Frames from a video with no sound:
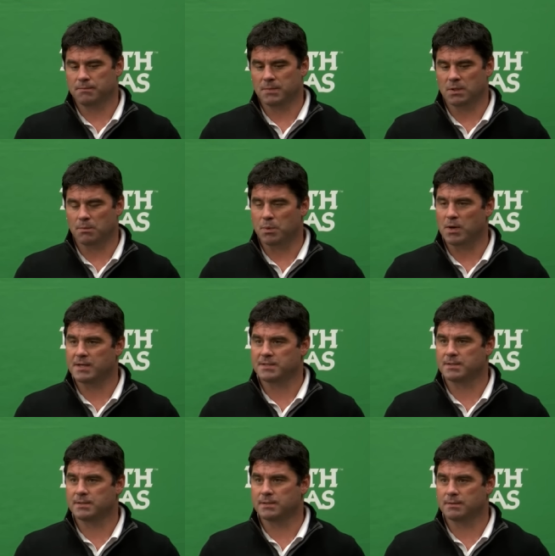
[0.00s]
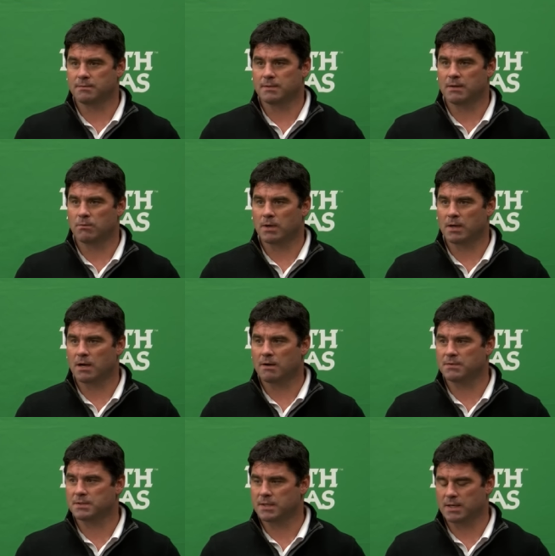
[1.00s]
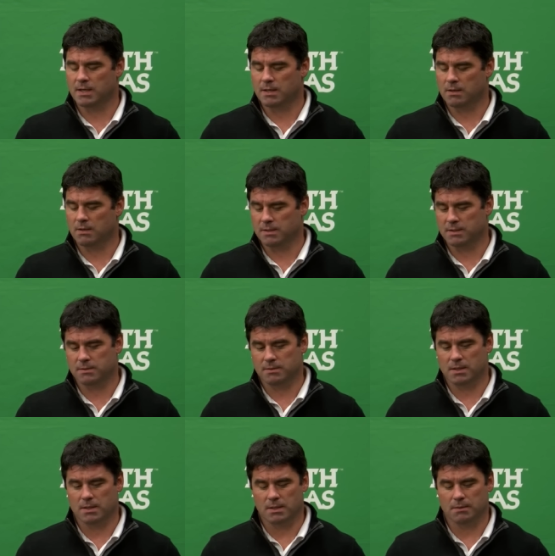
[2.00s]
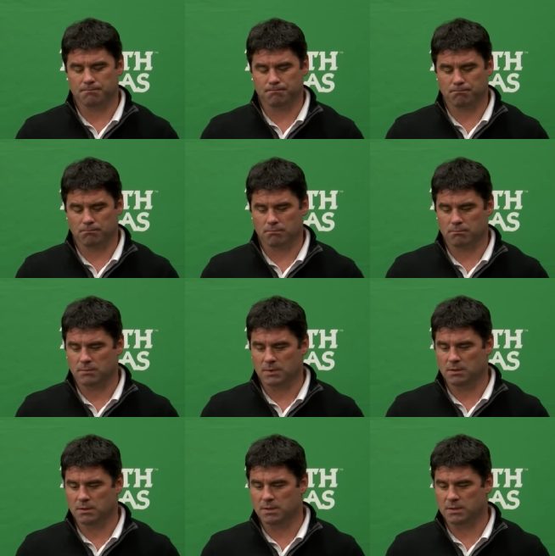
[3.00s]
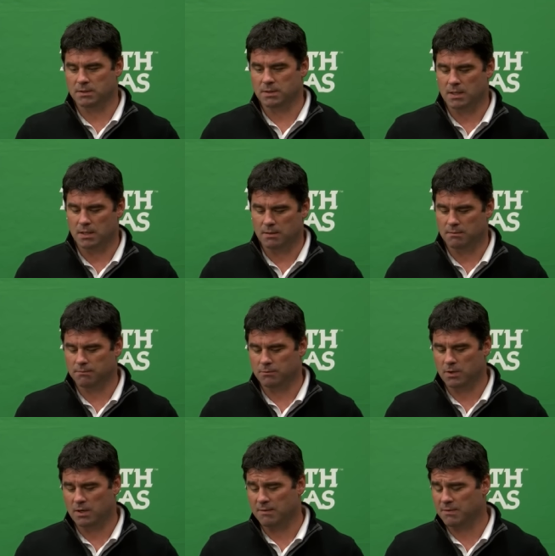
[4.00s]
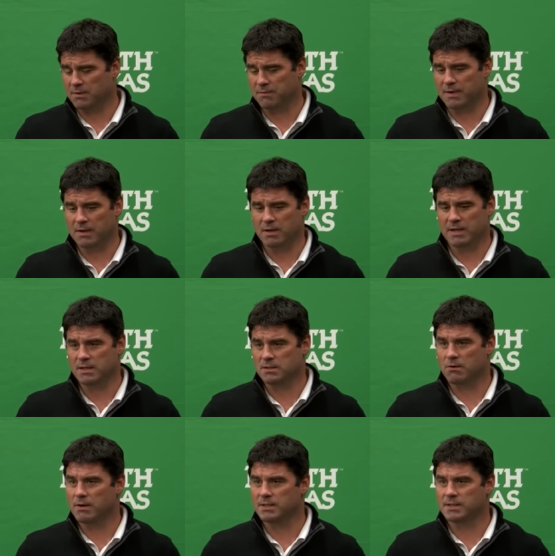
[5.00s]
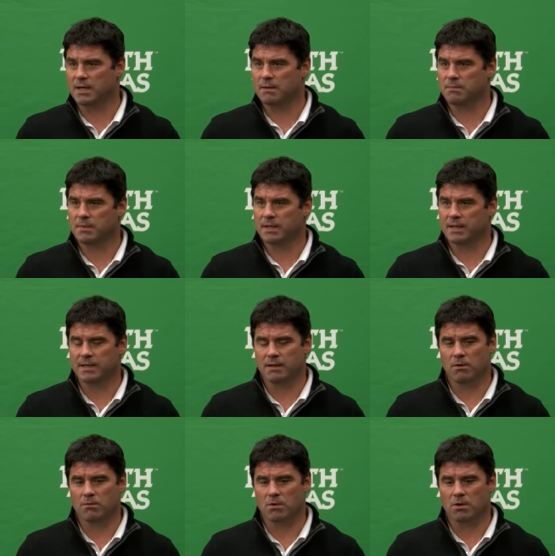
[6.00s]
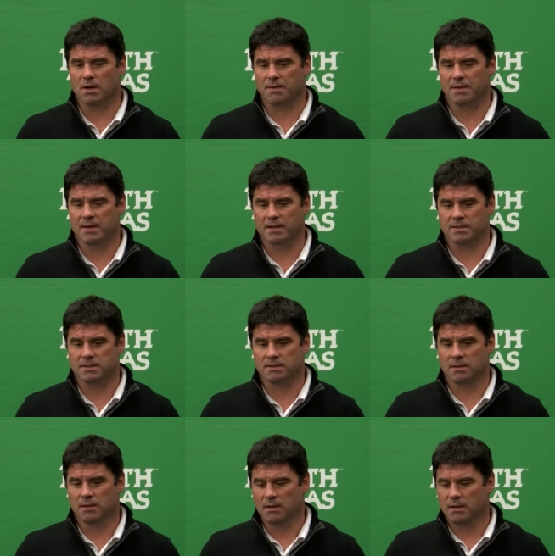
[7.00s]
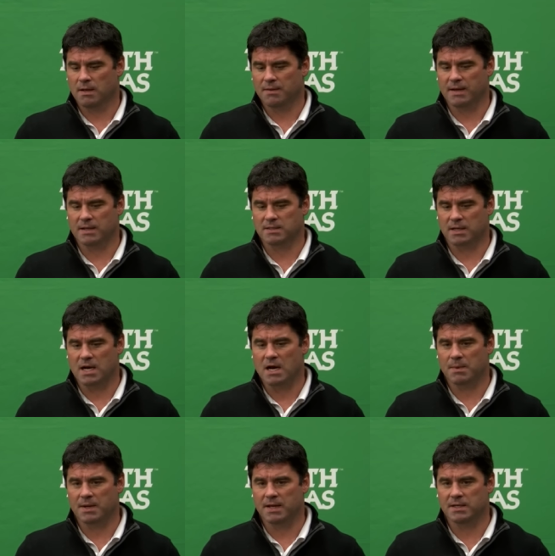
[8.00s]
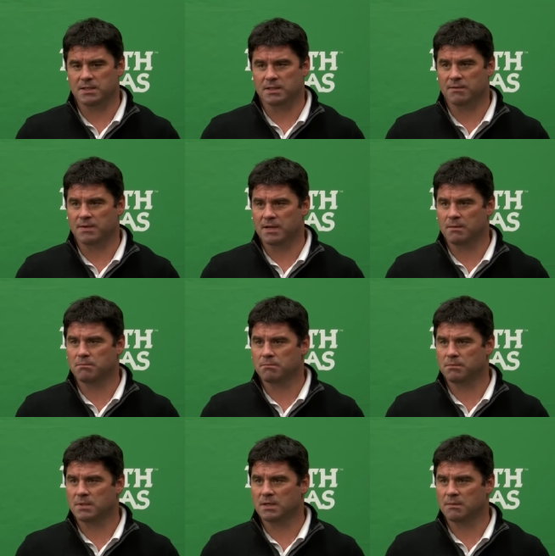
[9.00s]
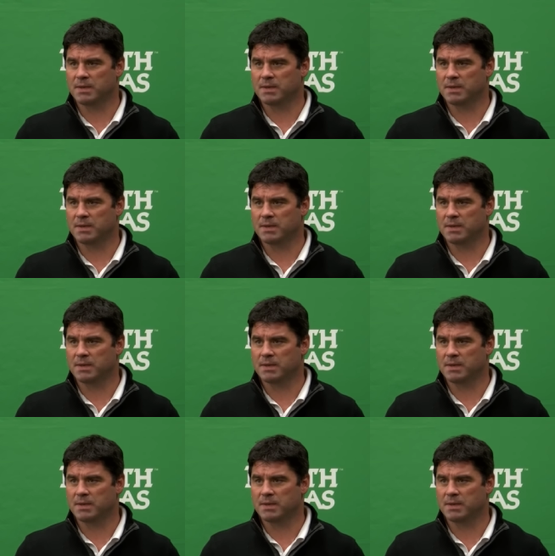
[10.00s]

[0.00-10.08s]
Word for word: you know, pressing and, and running off his cut or his uh, his uh, running off the defender. He does a great job. And again, overall, I think it's I think it's a combination of him uh,